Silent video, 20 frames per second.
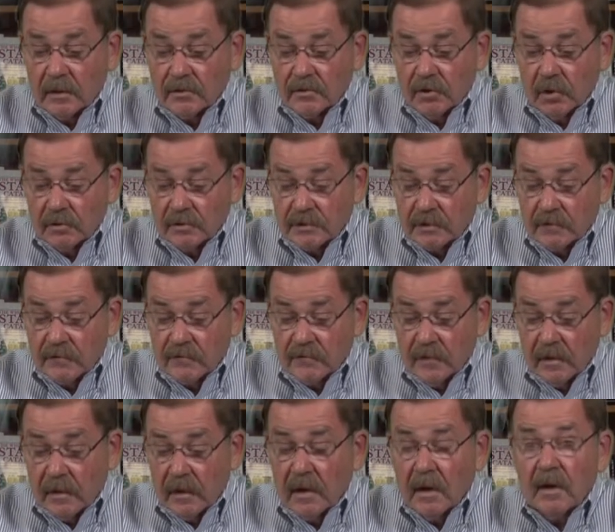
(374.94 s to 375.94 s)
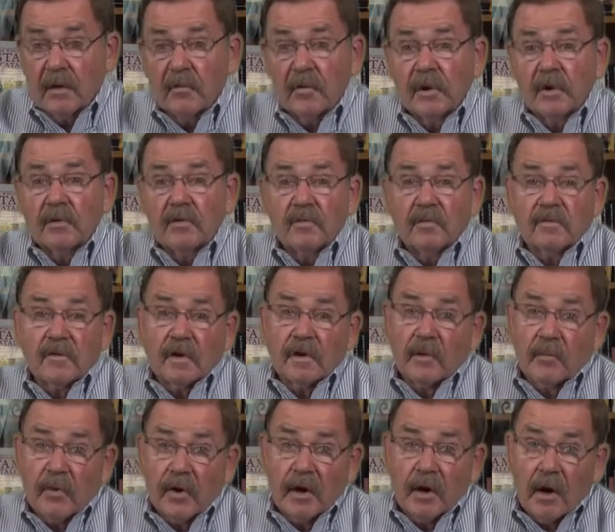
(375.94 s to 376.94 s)
Joseph. We
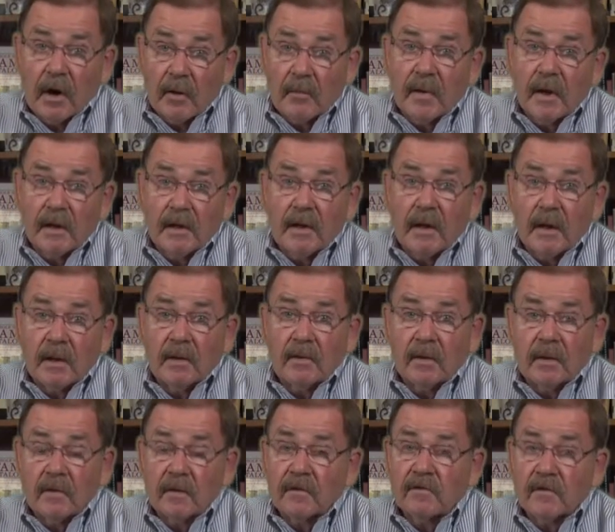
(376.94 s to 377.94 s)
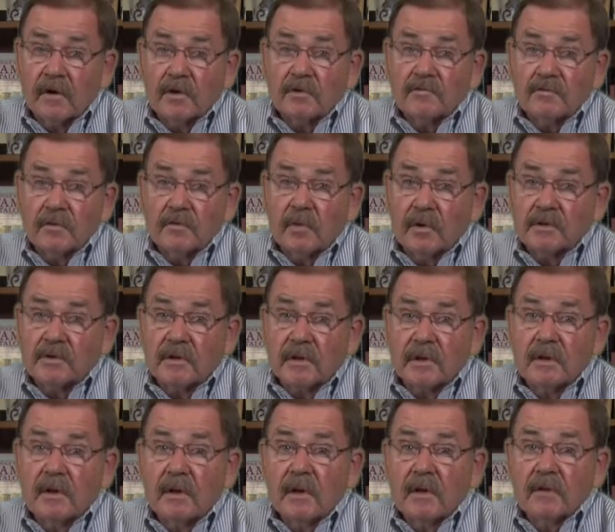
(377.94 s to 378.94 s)
celebrate our May Day in this country
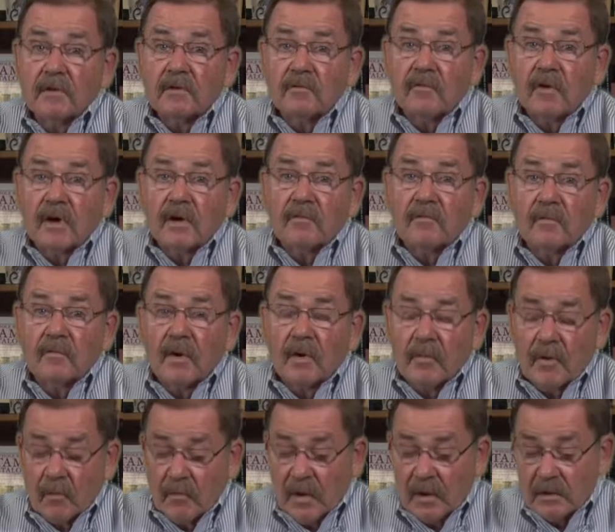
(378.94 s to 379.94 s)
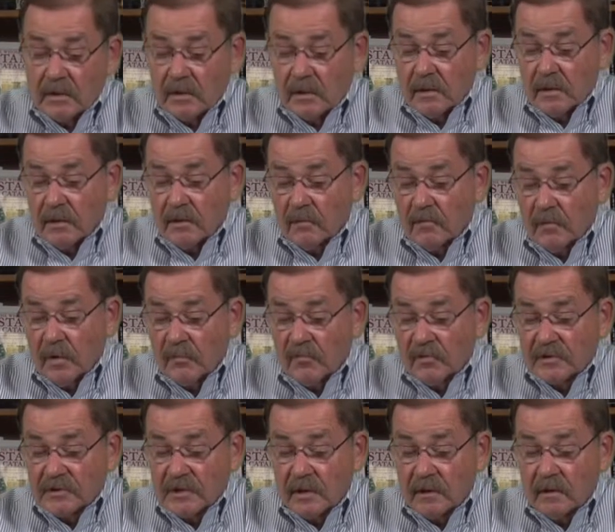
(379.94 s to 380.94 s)
mostly to represent
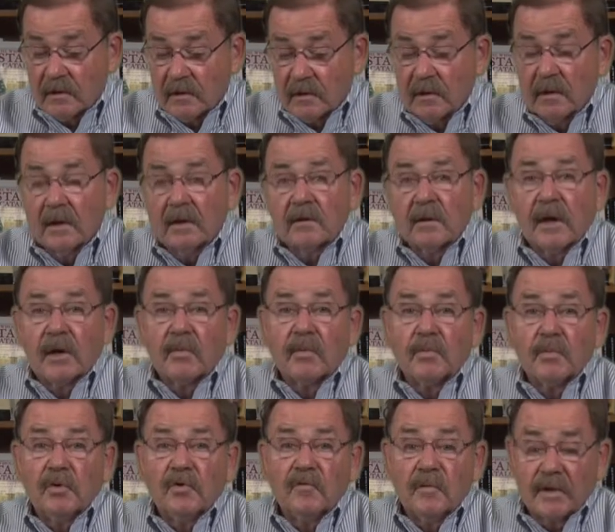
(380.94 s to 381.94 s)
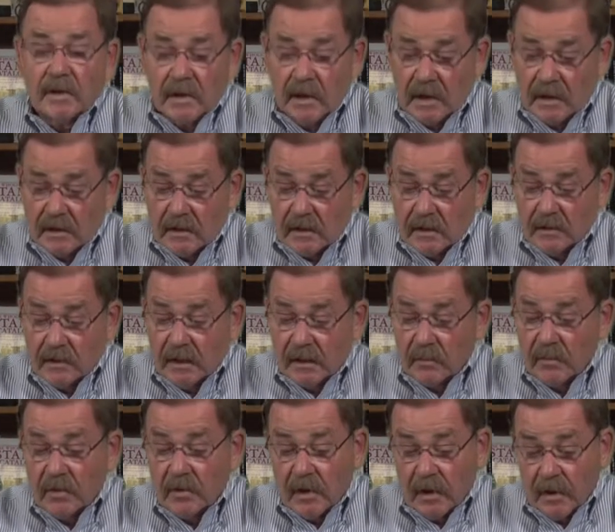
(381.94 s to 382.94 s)
the labor movement on
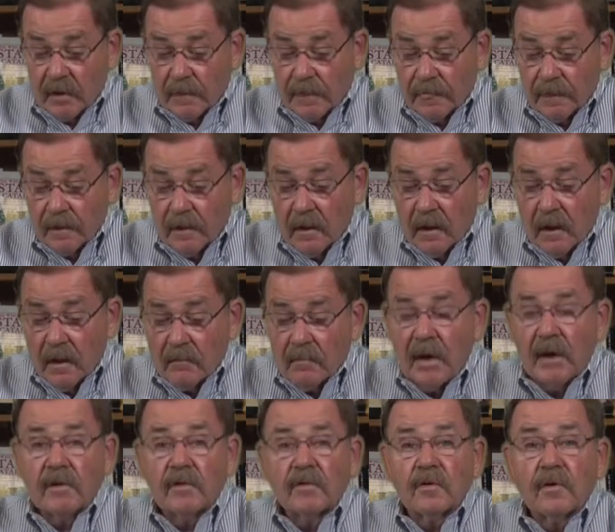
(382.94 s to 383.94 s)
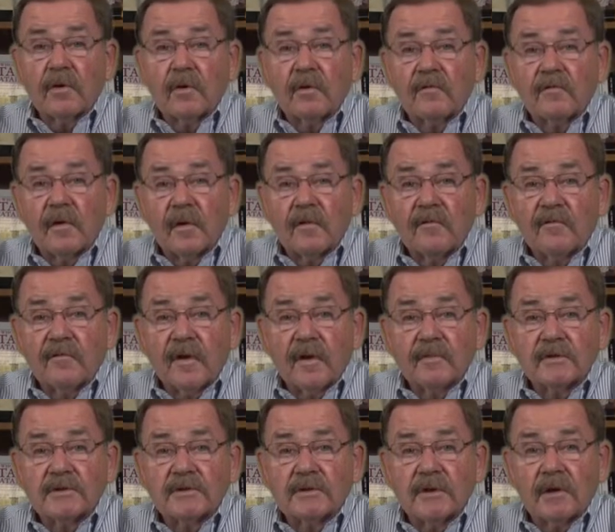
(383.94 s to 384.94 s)
Labor Day. May 3rd, a very
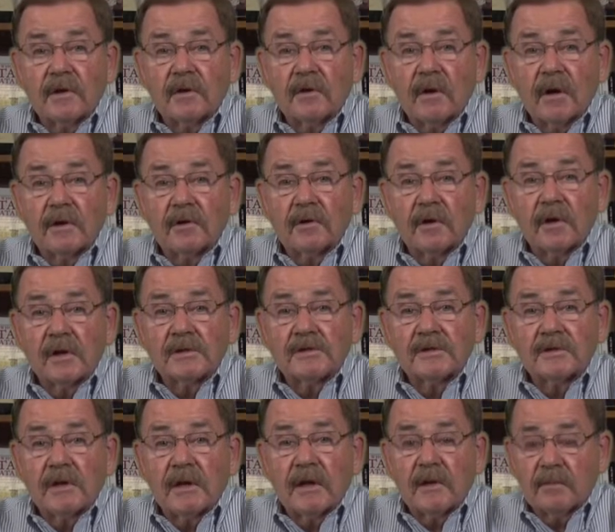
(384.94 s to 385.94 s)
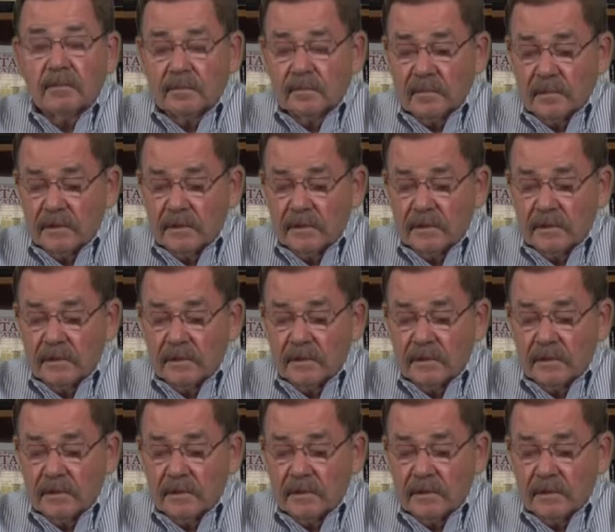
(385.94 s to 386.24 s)
famous singer honored on a stamp.